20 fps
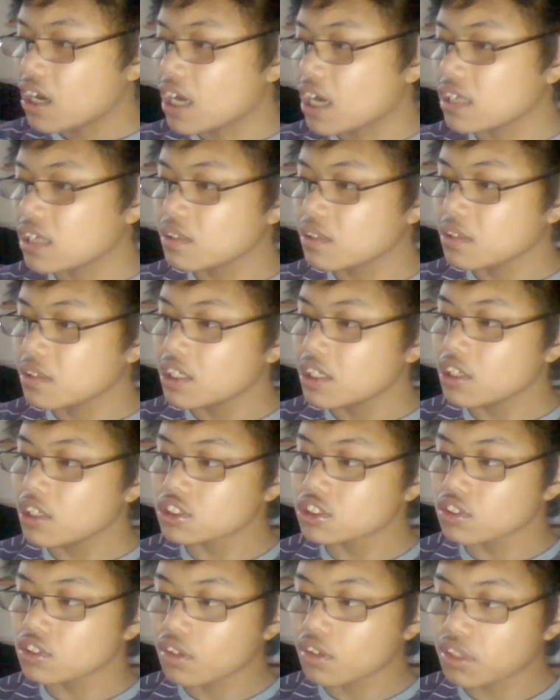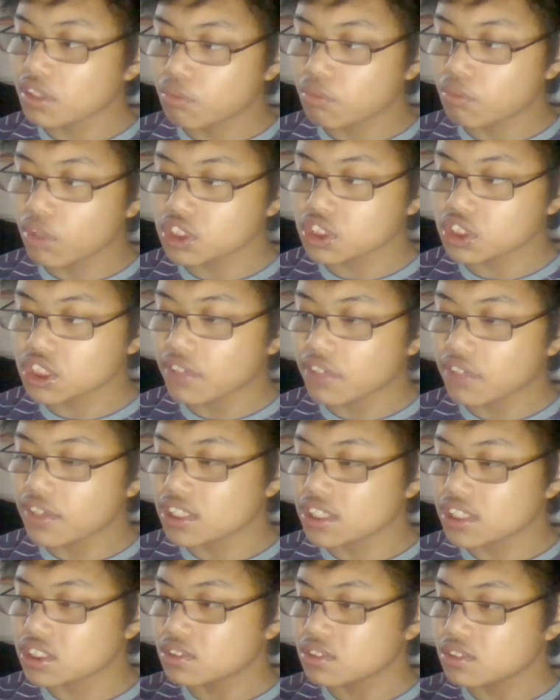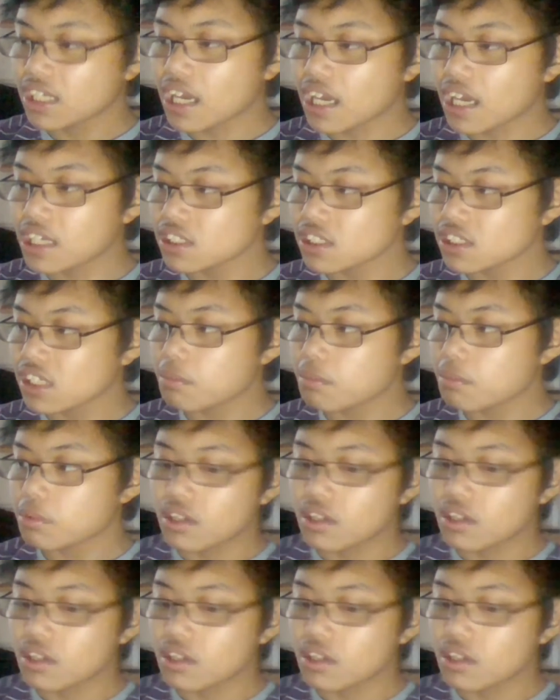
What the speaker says: and he started watching this tennis clip.